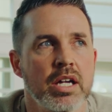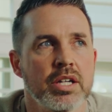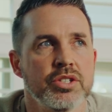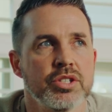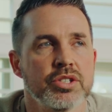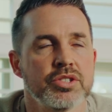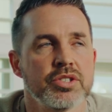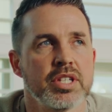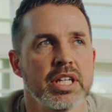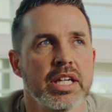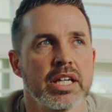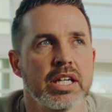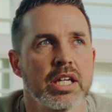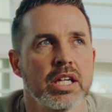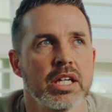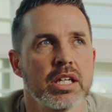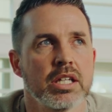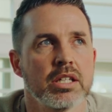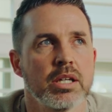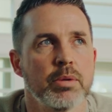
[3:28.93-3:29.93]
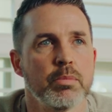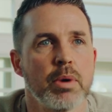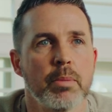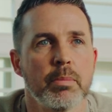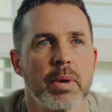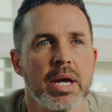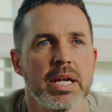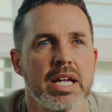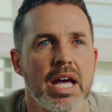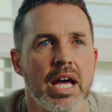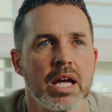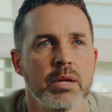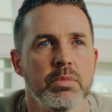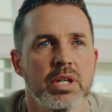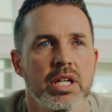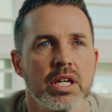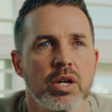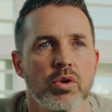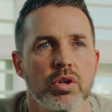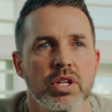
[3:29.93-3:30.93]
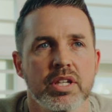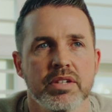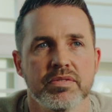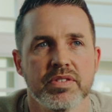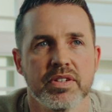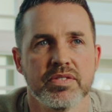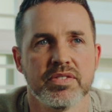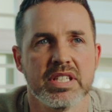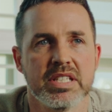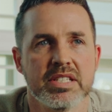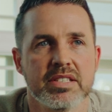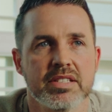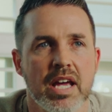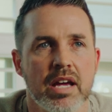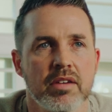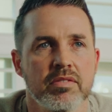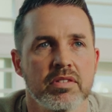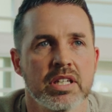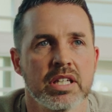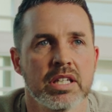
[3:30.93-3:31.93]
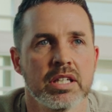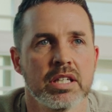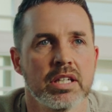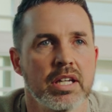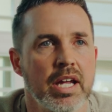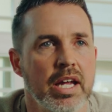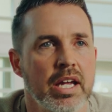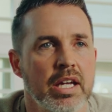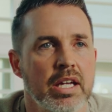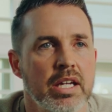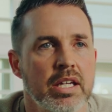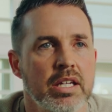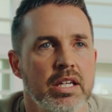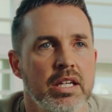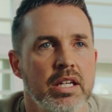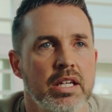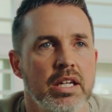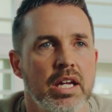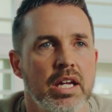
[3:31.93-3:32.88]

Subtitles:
just thinking about my dad being only 57 and